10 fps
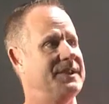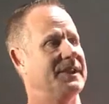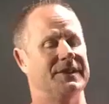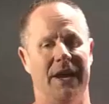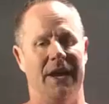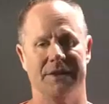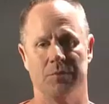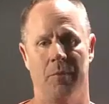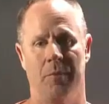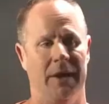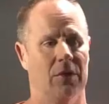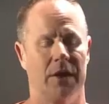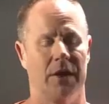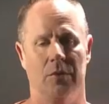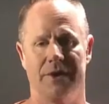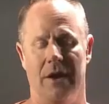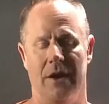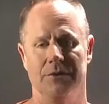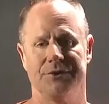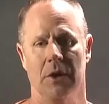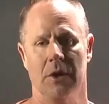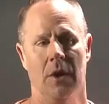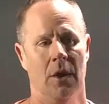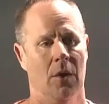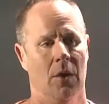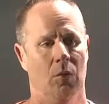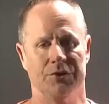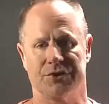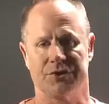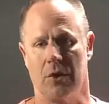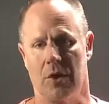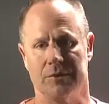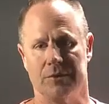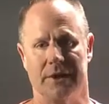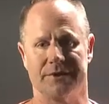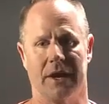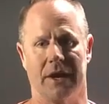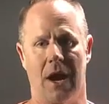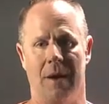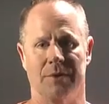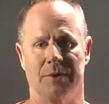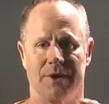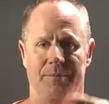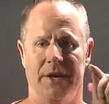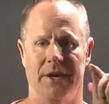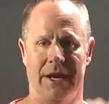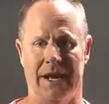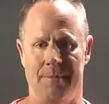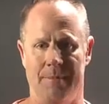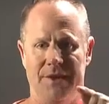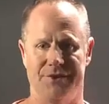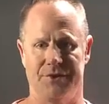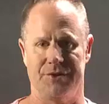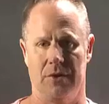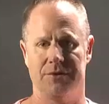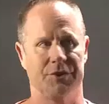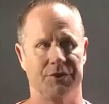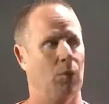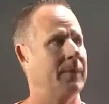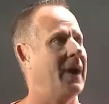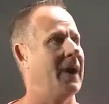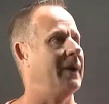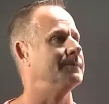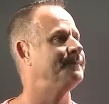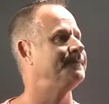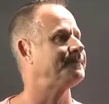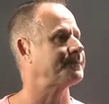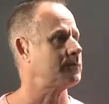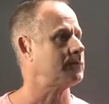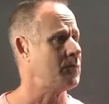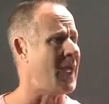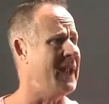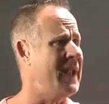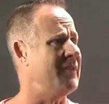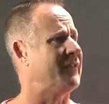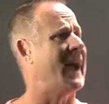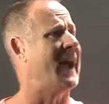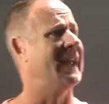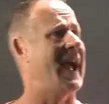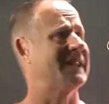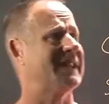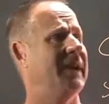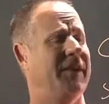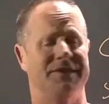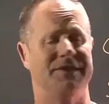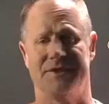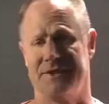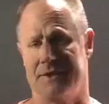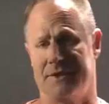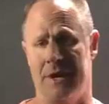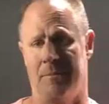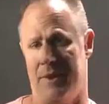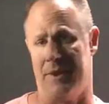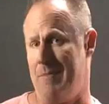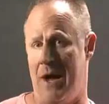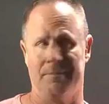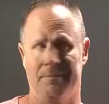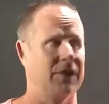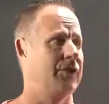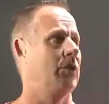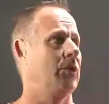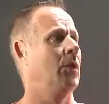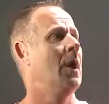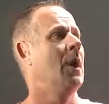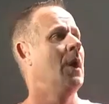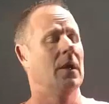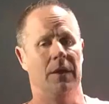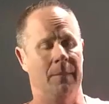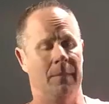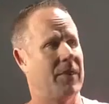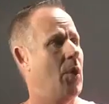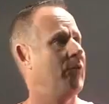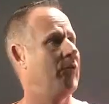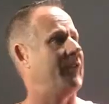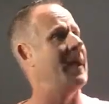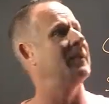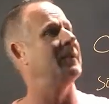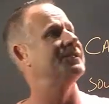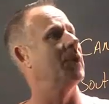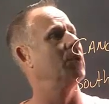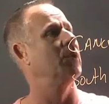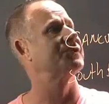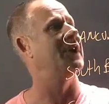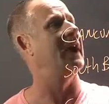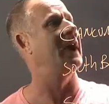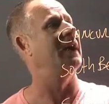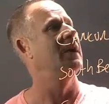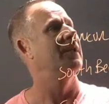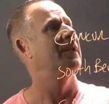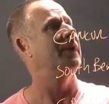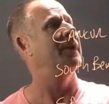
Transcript: easy to test when we look at hotels. We'll just go to hotels.com or something and limit the search to 1 mile. And then finally, activities. Is this the number that mom can do? Number of the whole family? So we'll say the